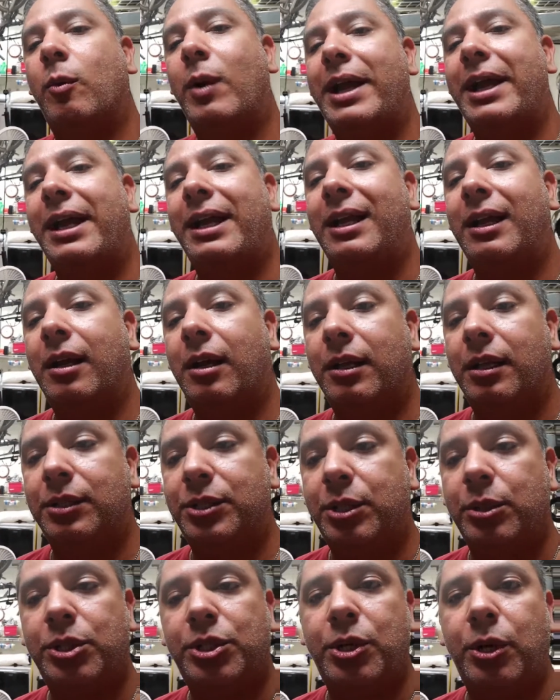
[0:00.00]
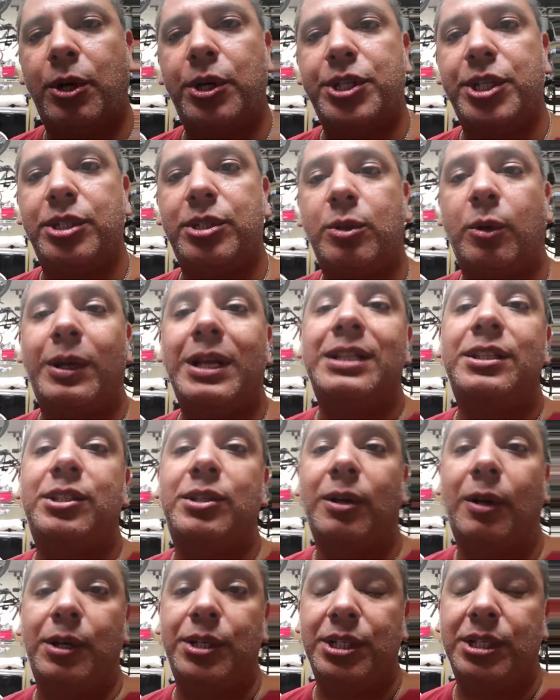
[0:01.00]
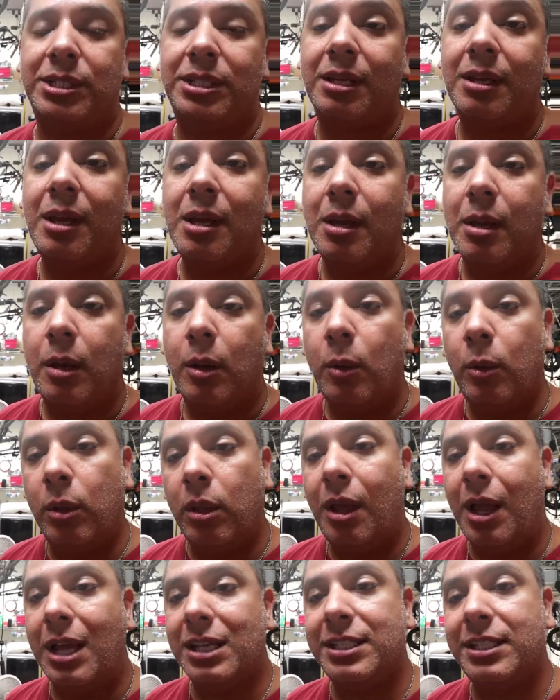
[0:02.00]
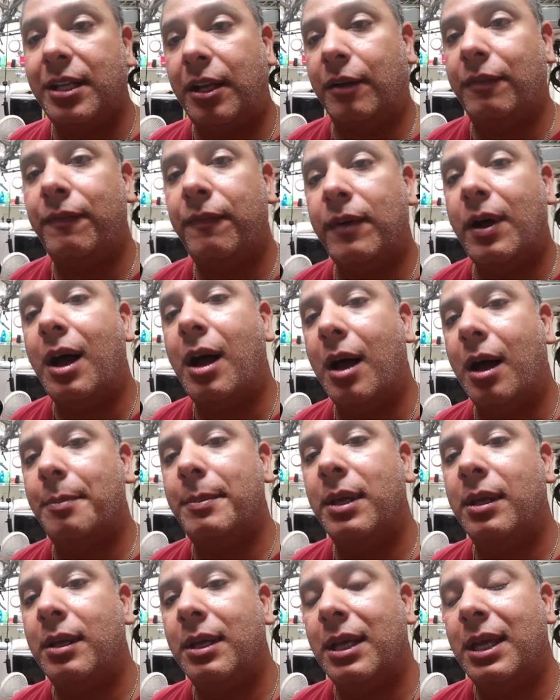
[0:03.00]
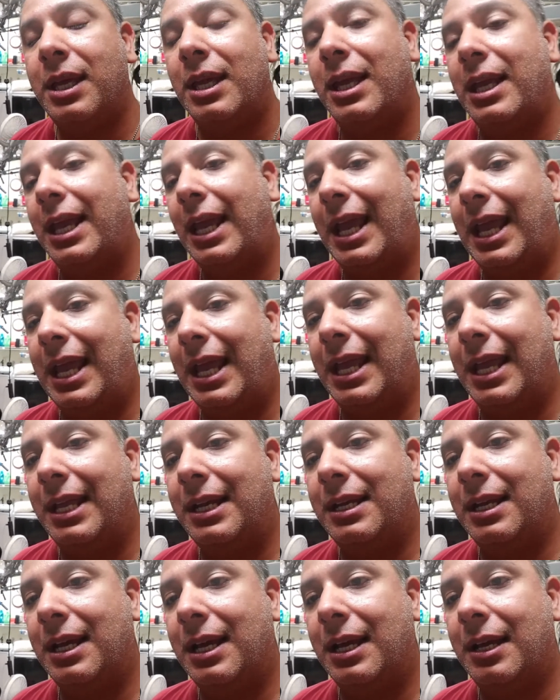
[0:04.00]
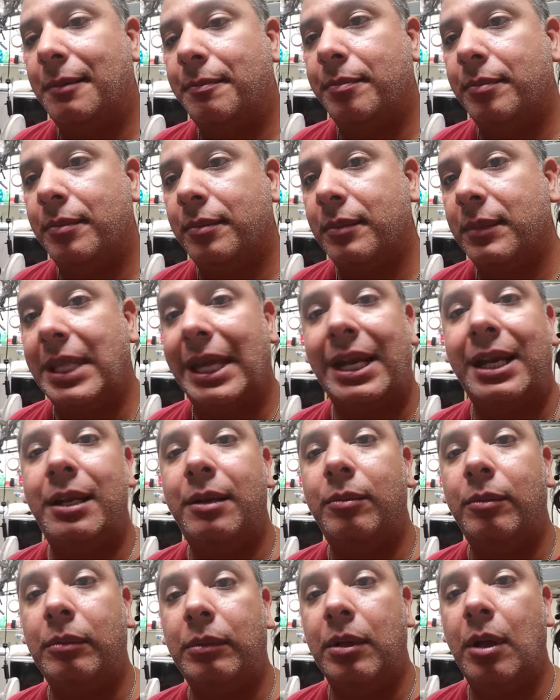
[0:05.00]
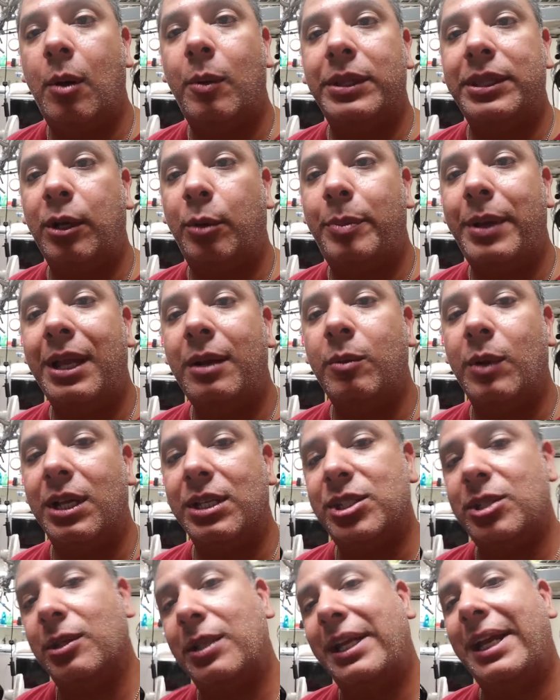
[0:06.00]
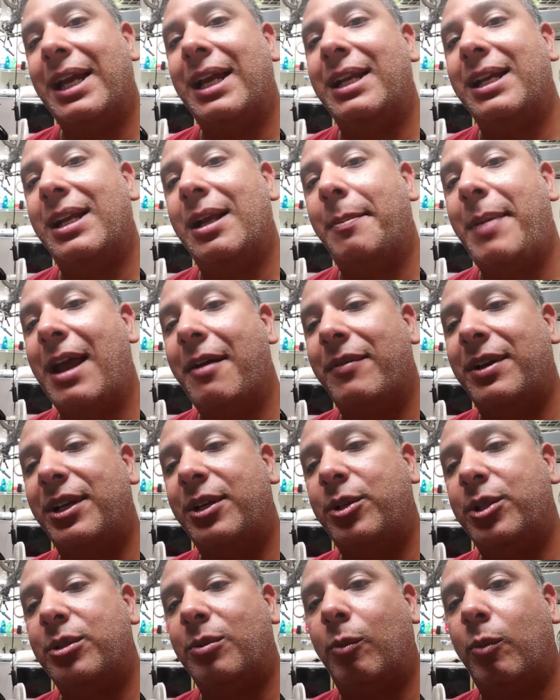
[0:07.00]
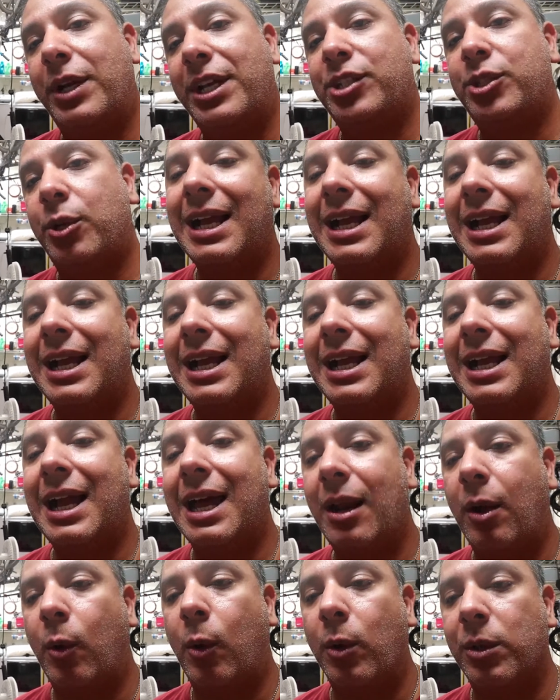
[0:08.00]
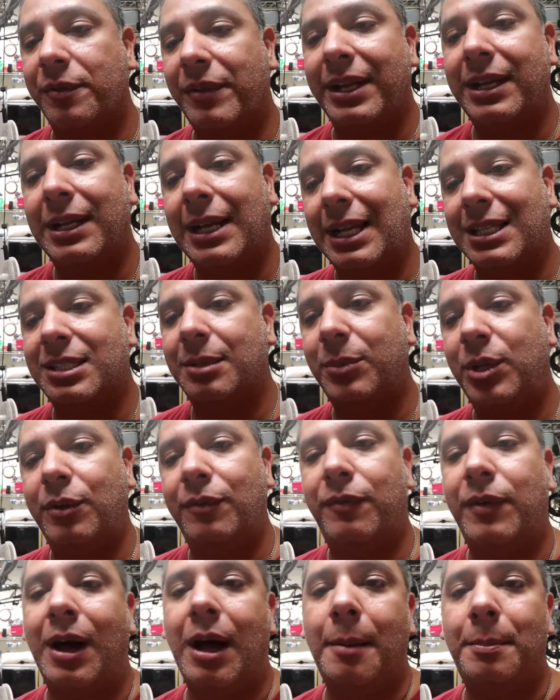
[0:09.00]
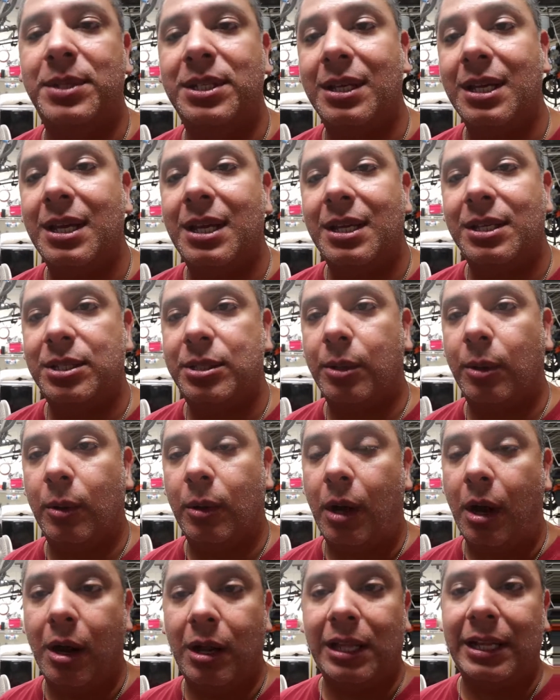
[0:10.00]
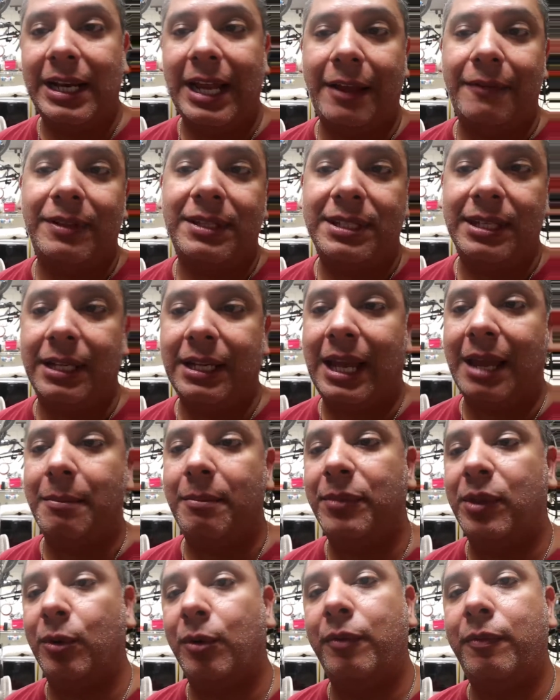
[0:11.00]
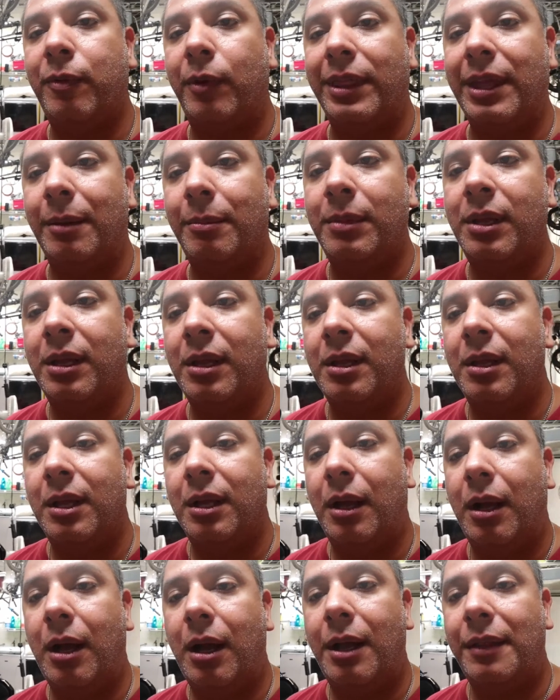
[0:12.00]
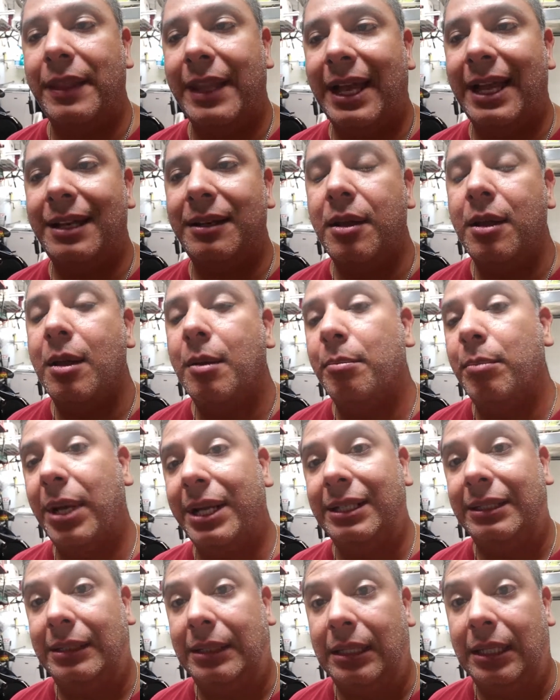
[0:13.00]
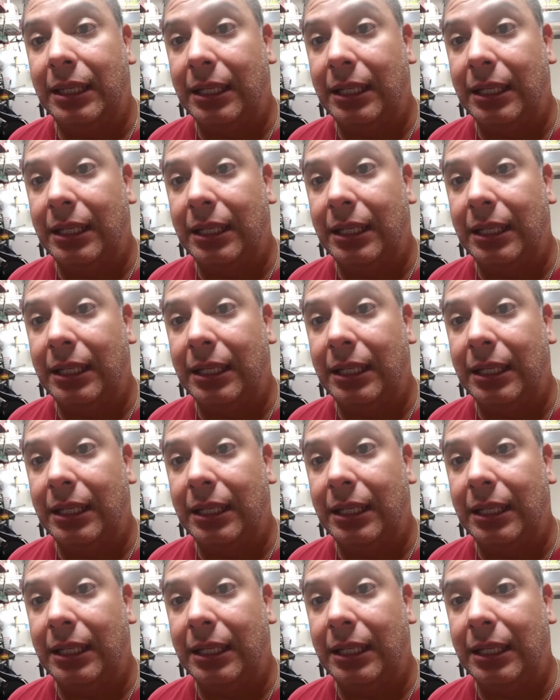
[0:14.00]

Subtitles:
way to Sturgis or in Sturgis who lost their fob, and they didn't know what their pin was, so they ended up having to do some research. They got a hold of it and got some new fobs, so Harley Davidson came through for them on that. But